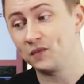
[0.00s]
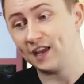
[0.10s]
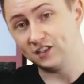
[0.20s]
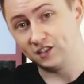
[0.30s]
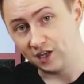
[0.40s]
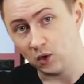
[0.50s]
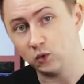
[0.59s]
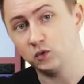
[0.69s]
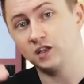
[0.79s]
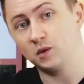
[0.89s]
it's
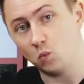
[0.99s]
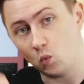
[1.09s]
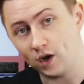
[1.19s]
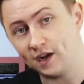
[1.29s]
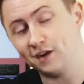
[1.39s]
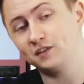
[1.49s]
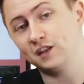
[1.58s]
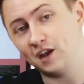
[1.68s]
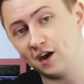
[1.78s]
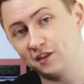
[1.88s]
downloading them one after
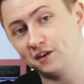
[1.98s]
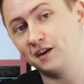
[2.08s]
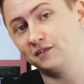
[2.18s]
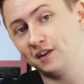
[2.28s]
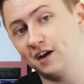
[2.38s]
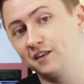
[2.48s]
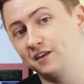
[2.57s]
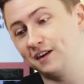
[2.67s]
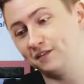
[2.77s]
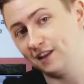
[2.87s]
the other, after the other,
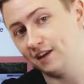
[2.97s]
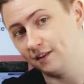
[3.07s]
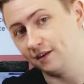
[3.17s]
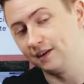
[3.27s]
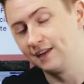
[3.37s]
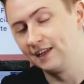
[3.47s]
after the other.